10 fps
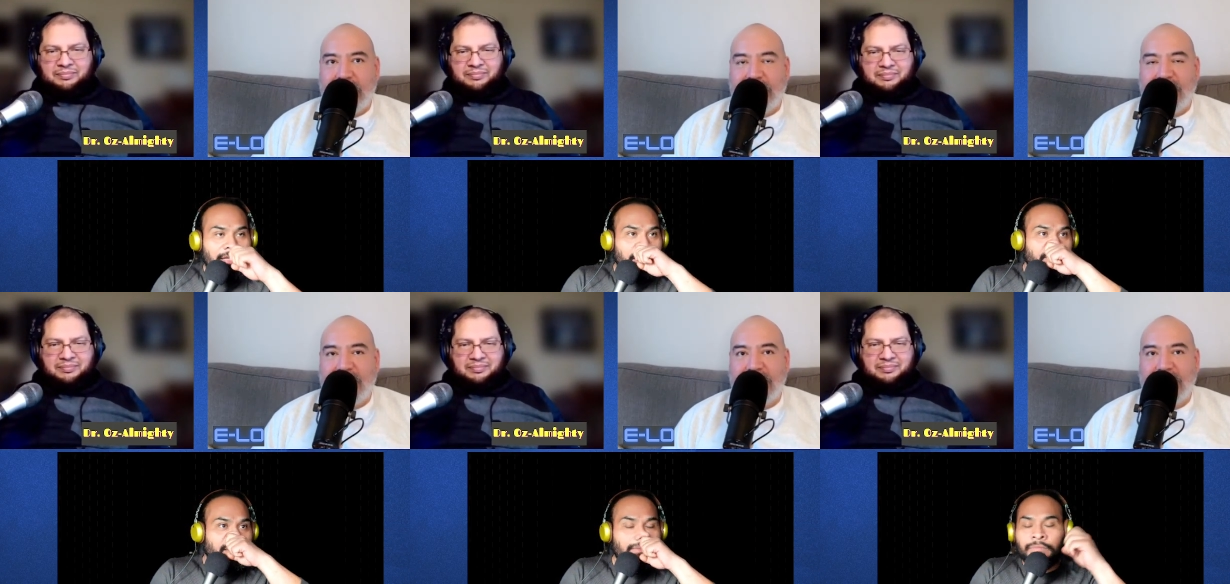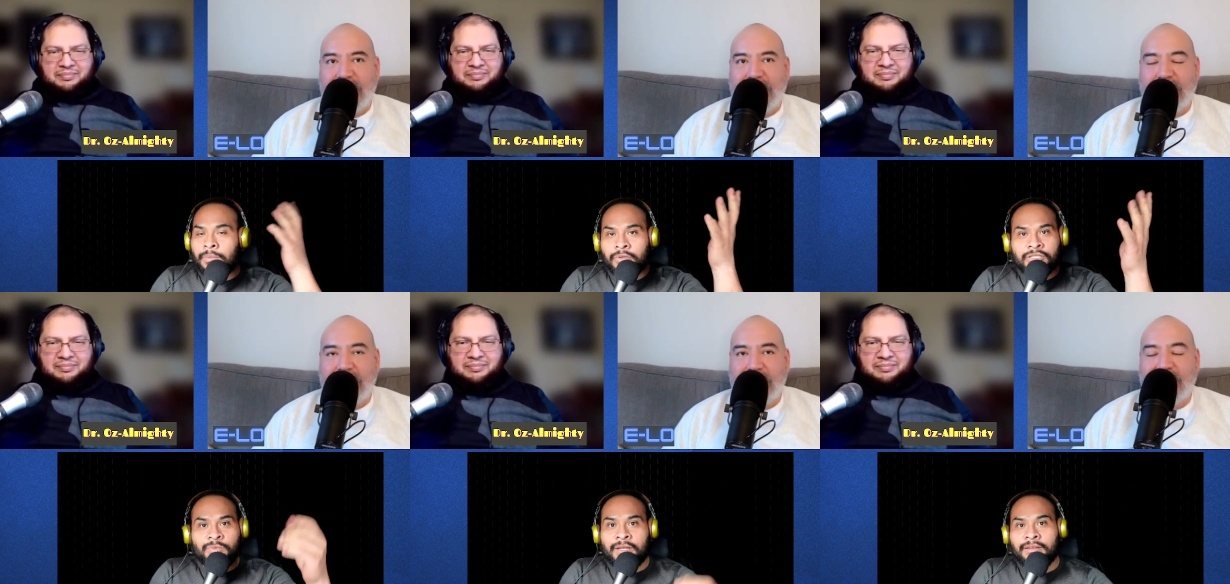Speaker 1: they be, people
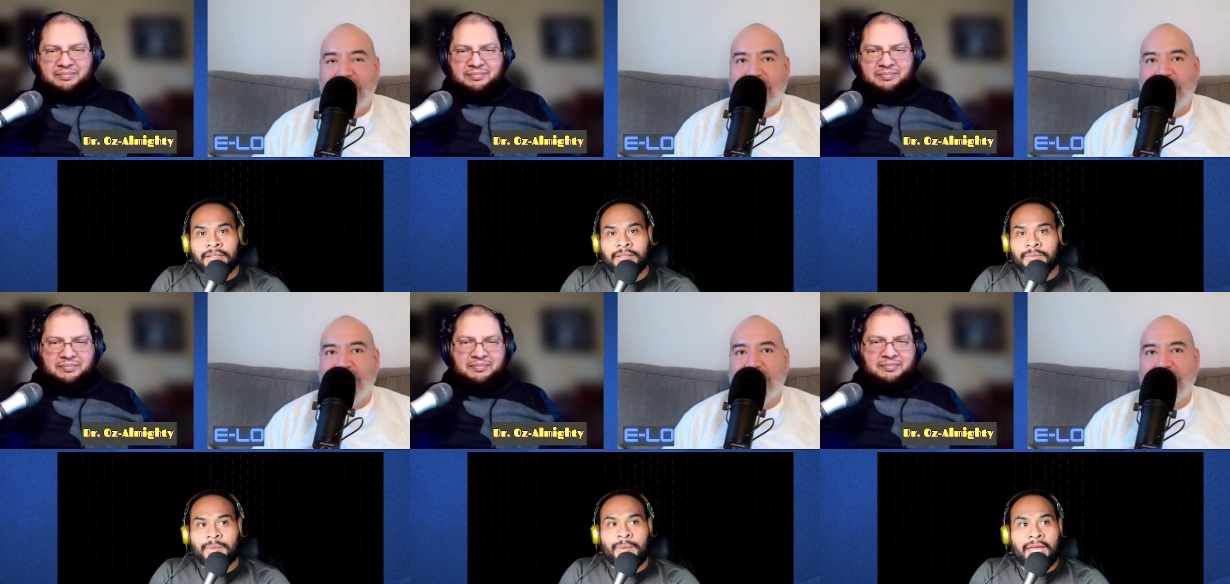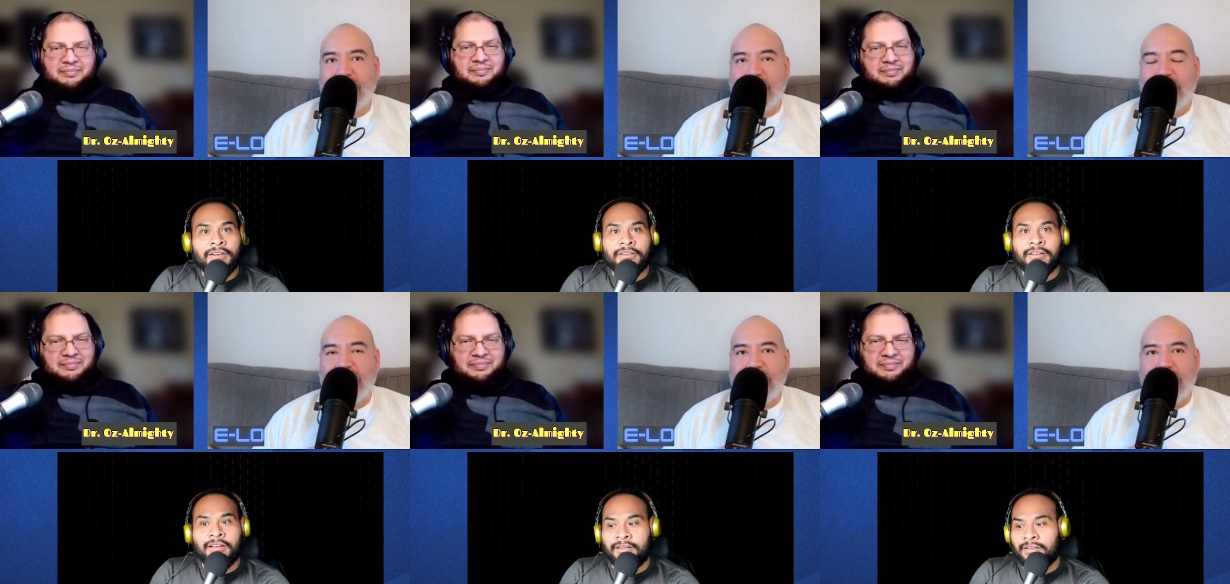just want like to be pandered
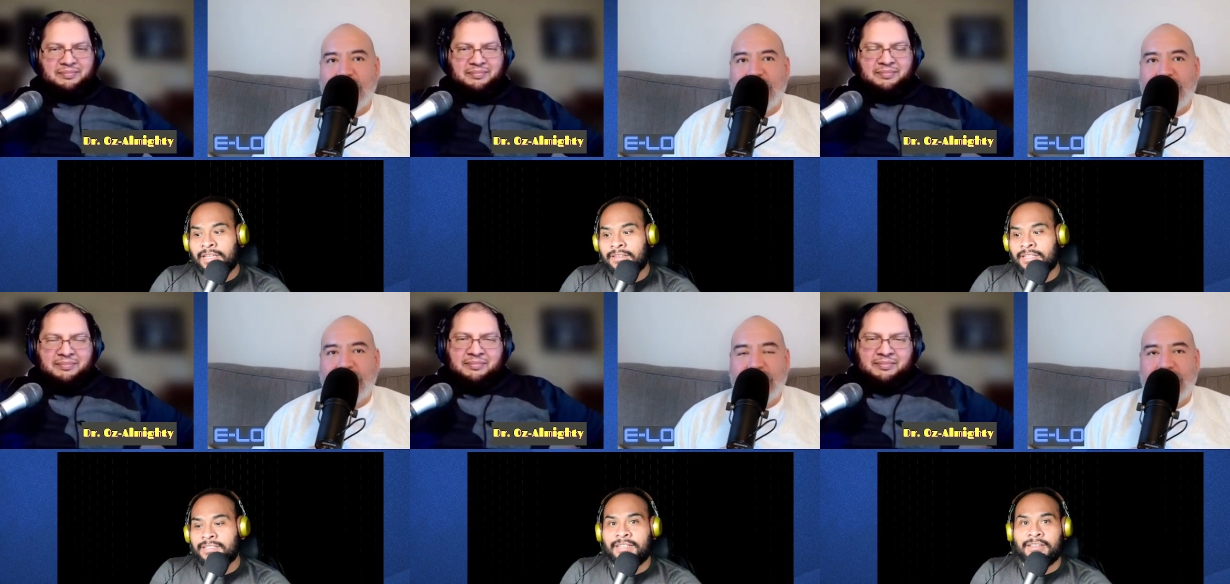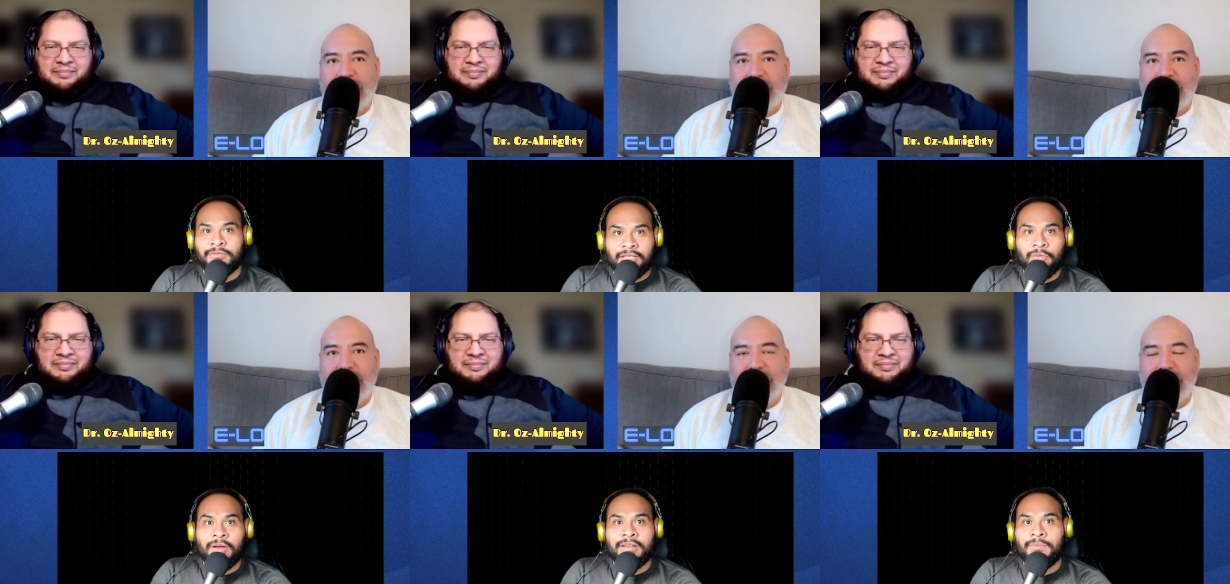on. Like it's like they
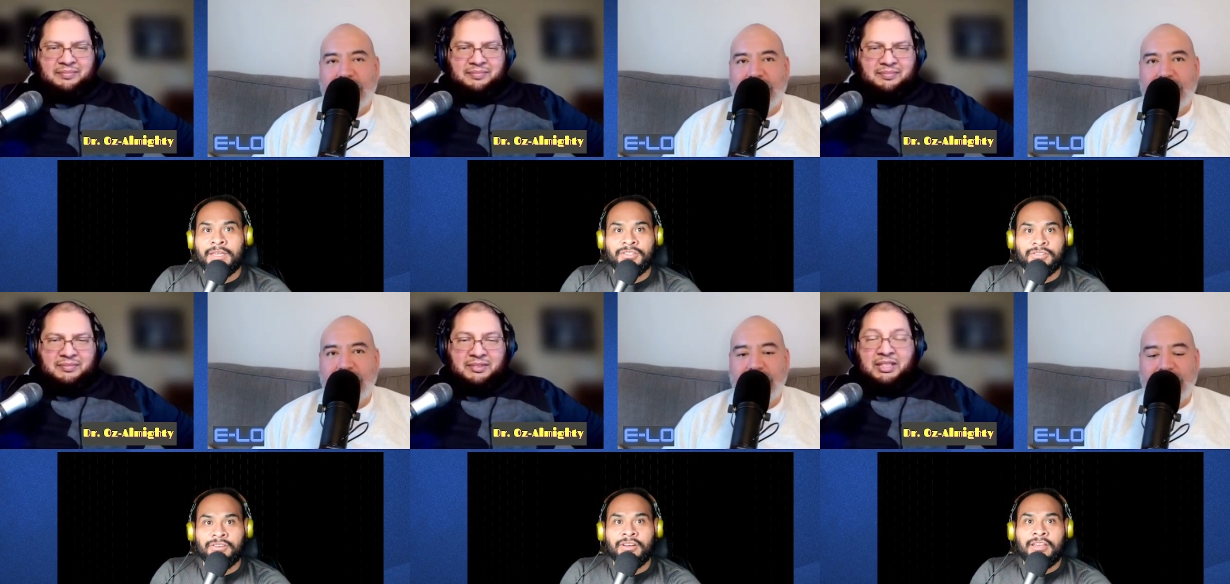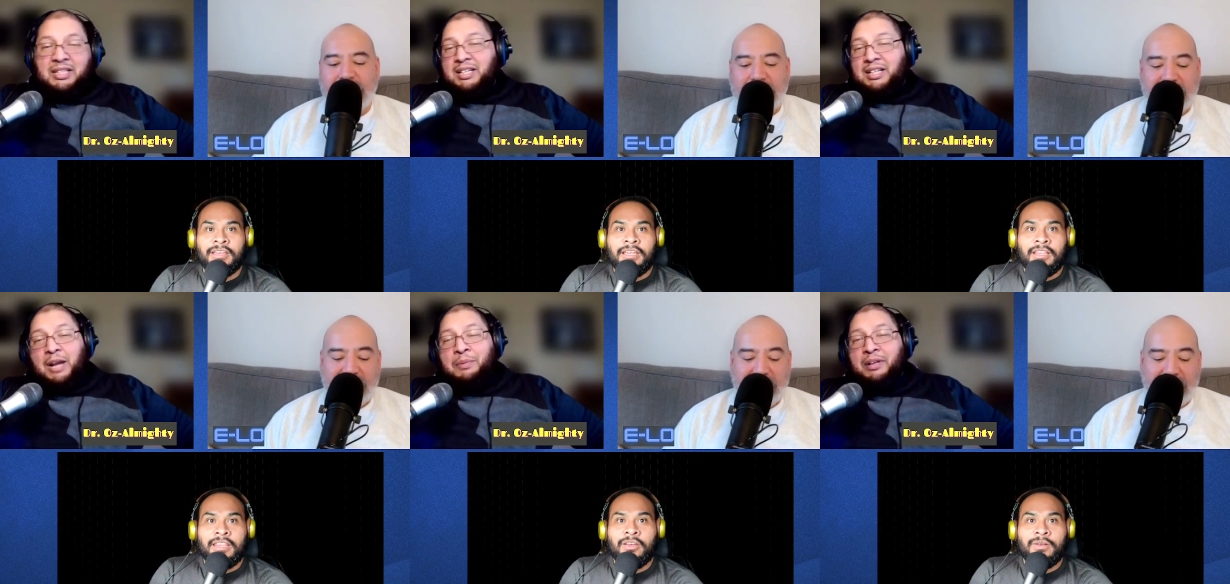want to make sure.
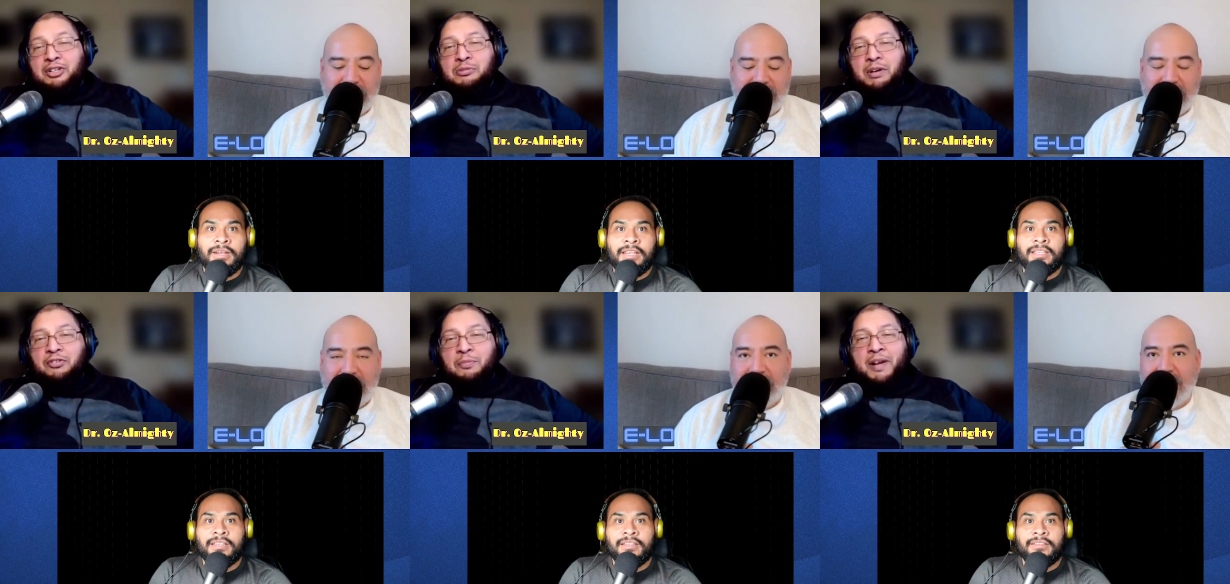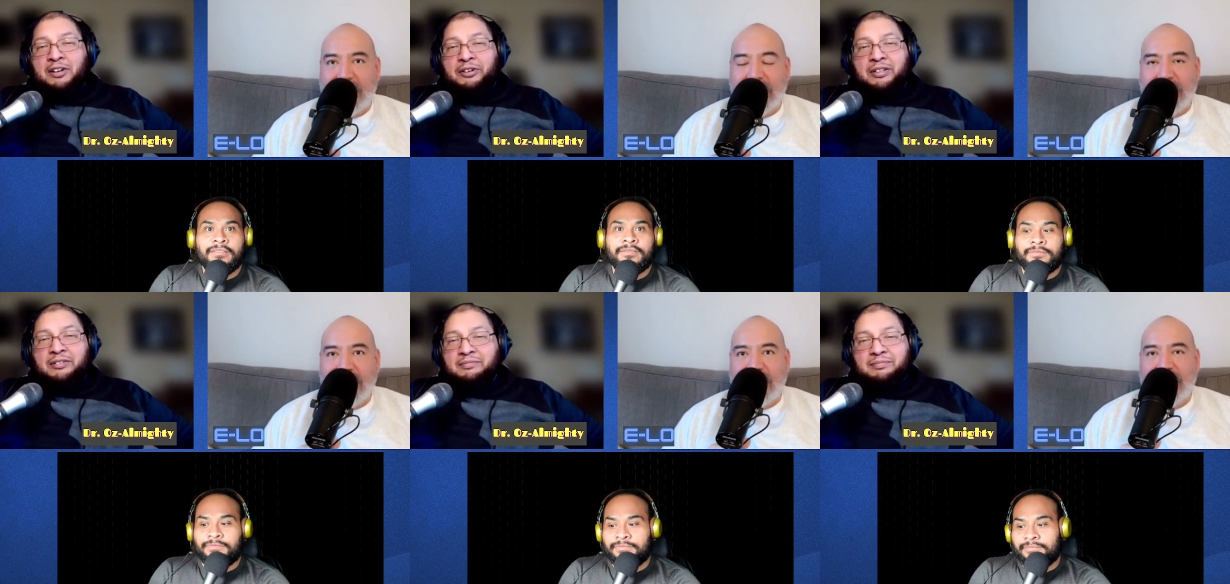
Speaker 2: I pay extra like, money for
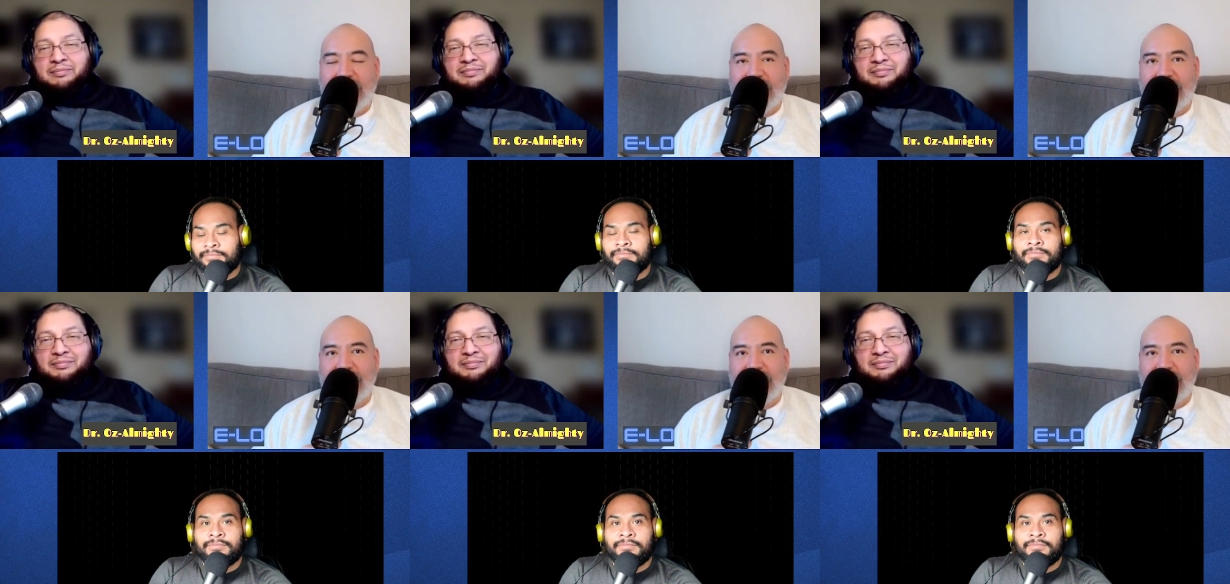pandering.
Speaker 1: Mm-hmm.